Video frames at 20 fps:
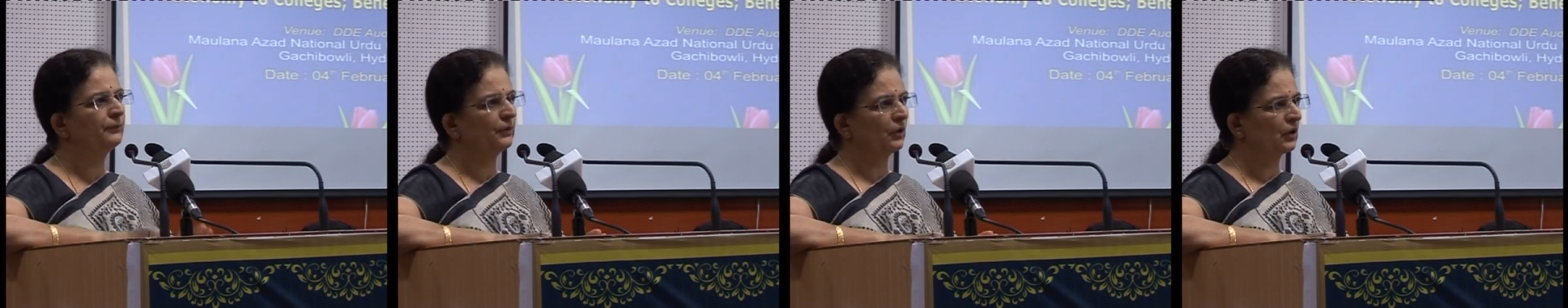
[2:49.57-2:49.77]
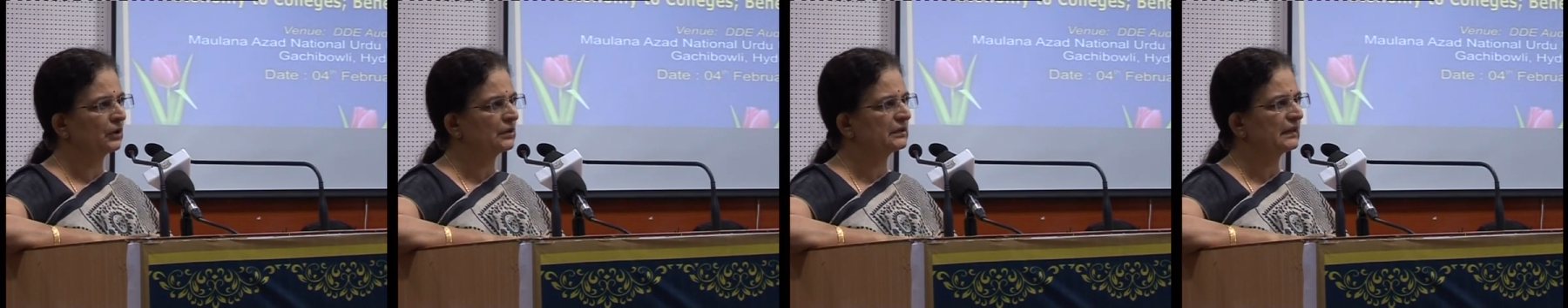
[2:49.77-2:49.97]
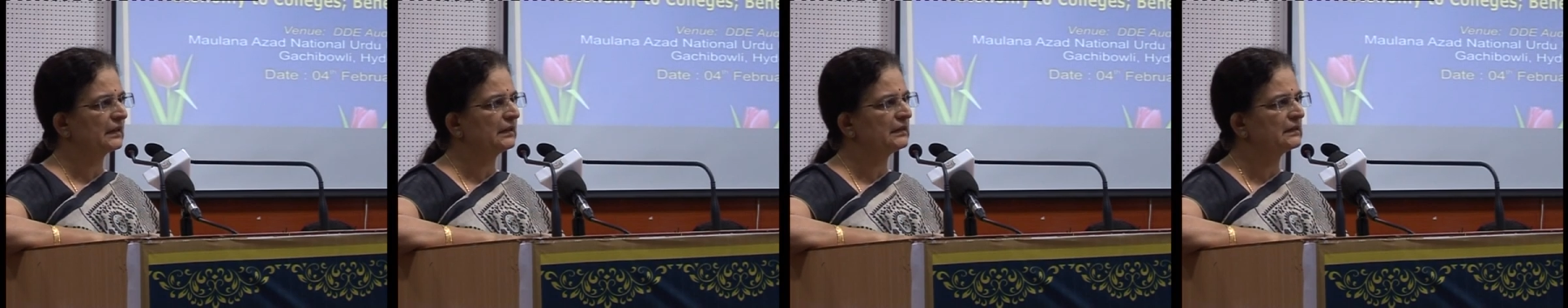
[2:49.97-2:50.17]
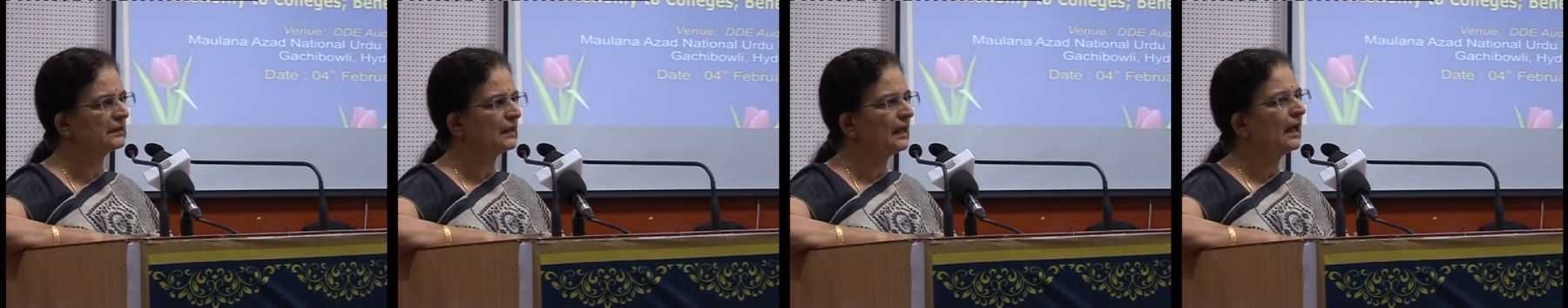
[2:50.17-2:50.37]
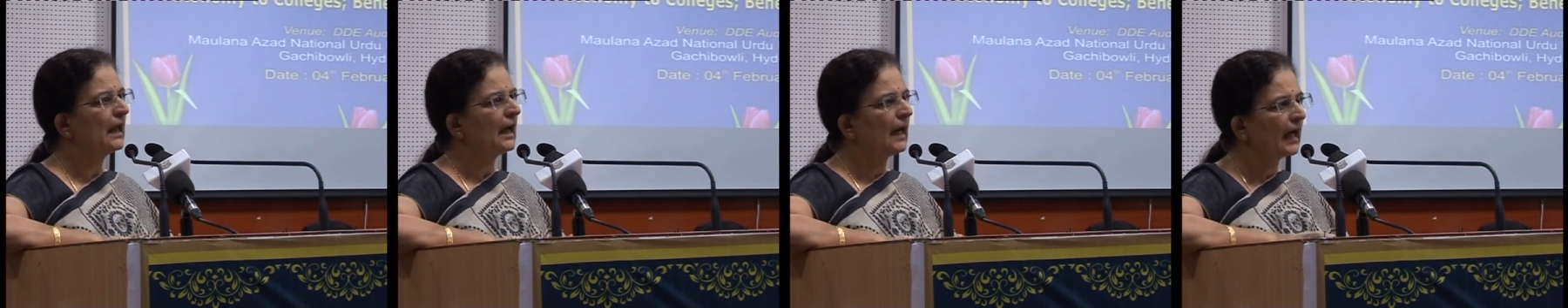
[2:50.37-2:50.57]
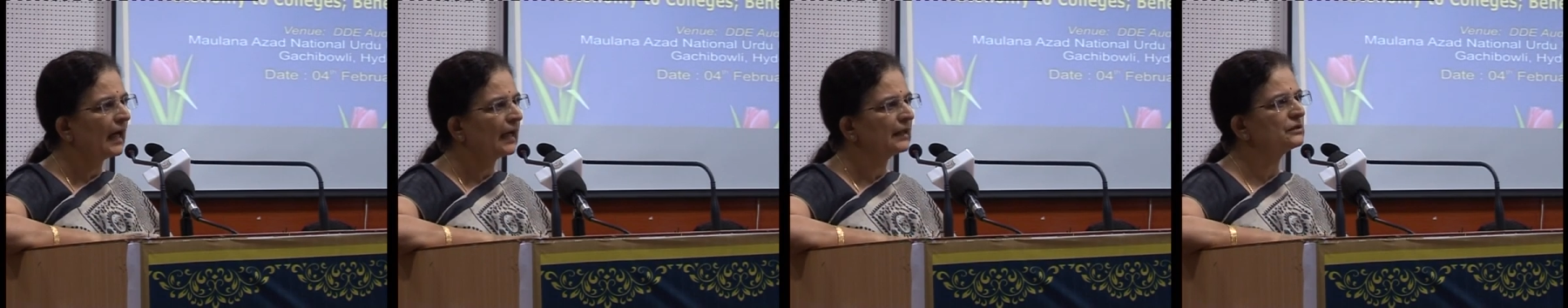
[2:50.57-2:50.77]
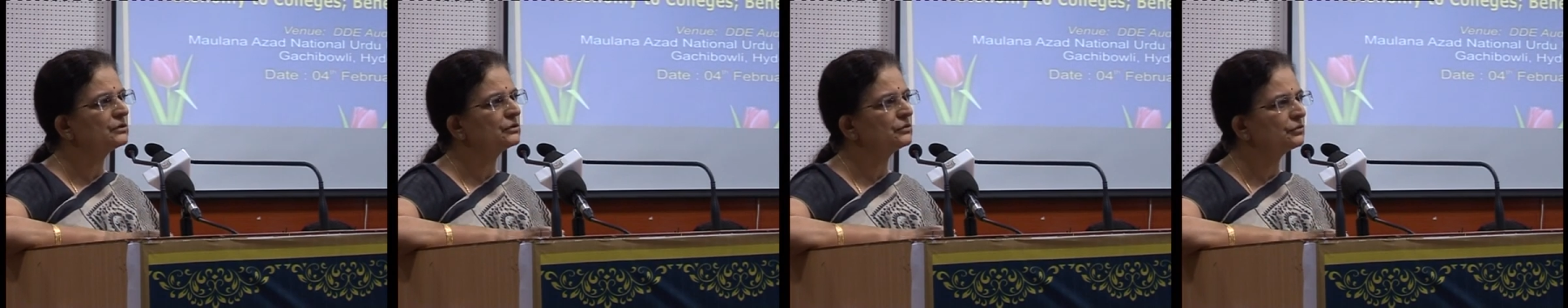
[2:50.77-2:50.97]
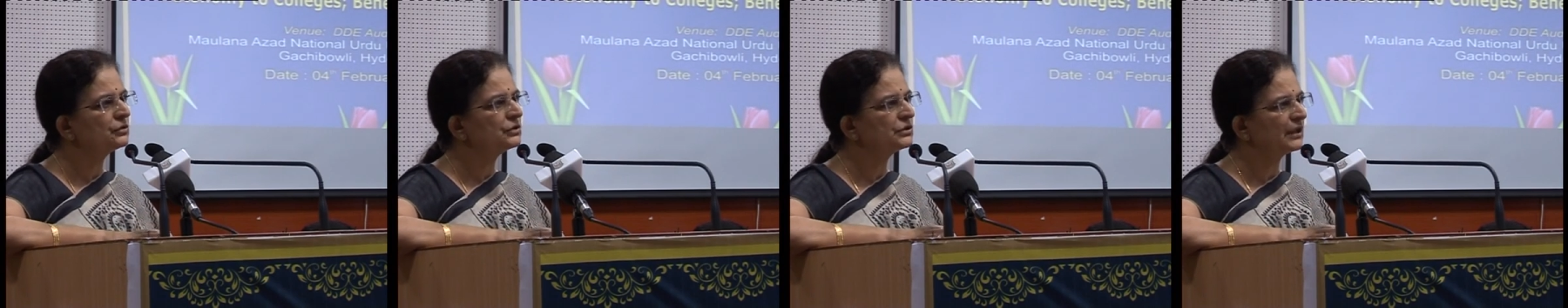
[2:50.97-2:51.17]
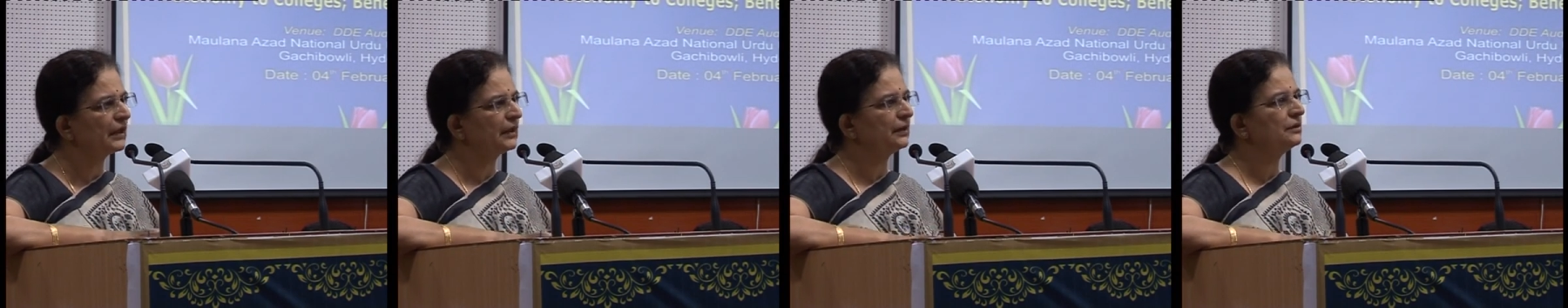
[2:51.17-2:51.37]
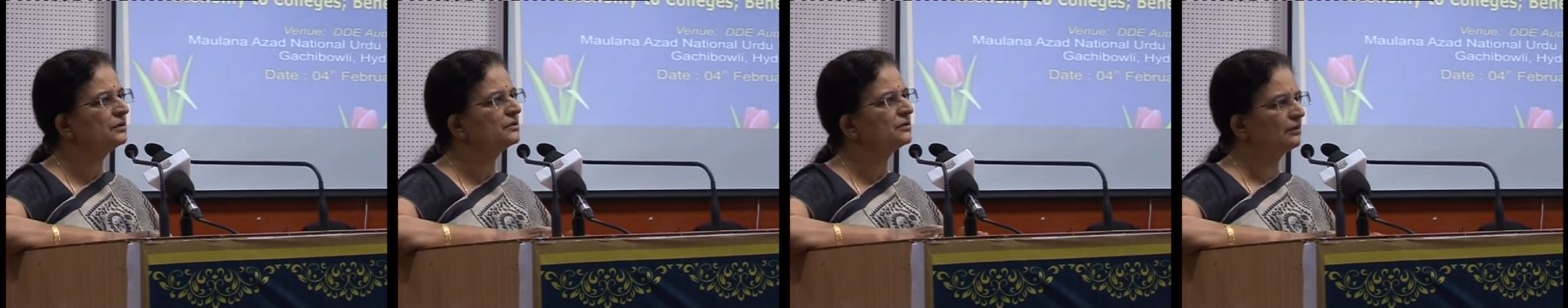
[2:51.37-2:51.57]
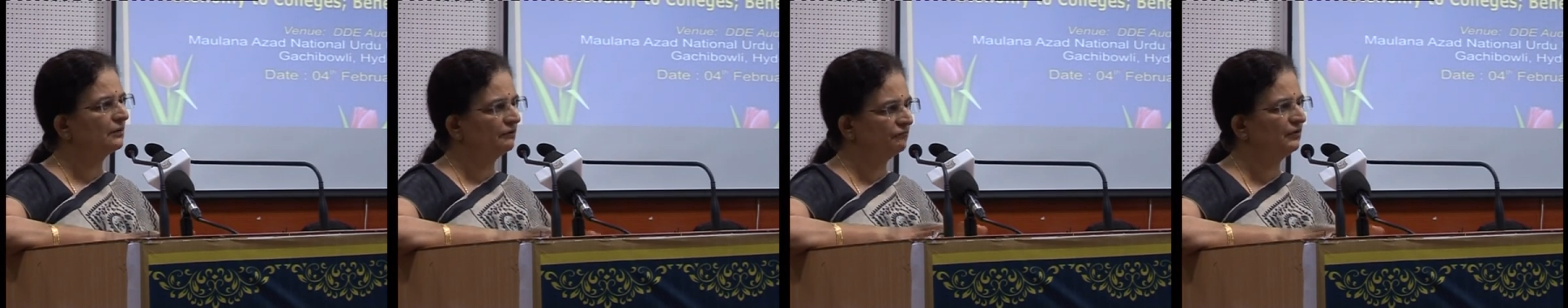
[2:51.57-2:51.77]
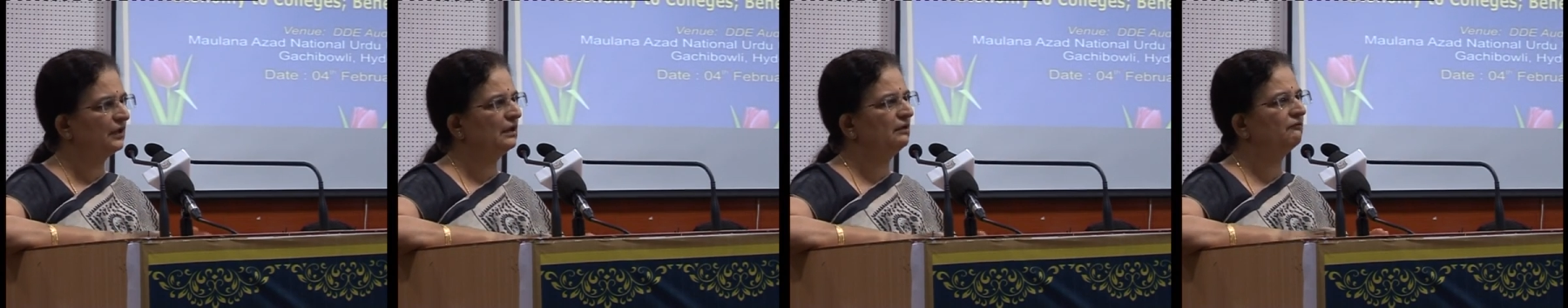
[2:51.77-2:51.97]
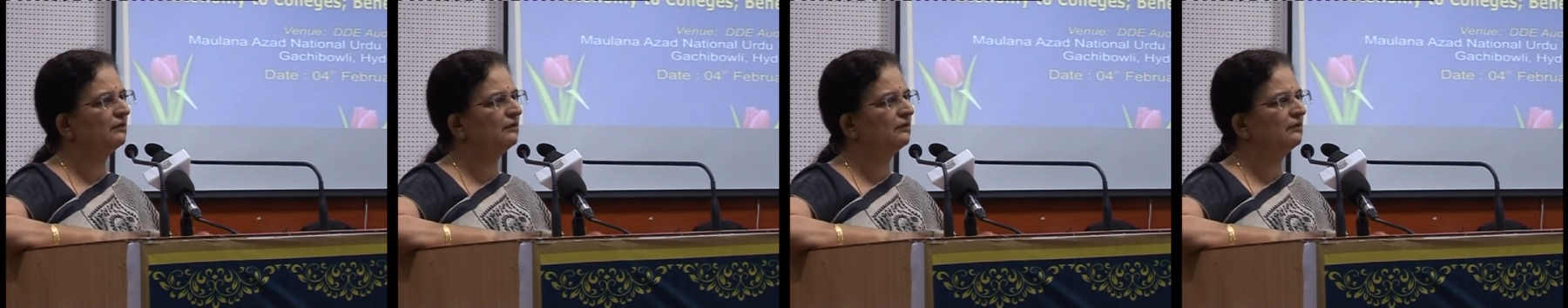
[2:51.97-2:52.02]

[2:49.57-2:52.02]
process has to change very,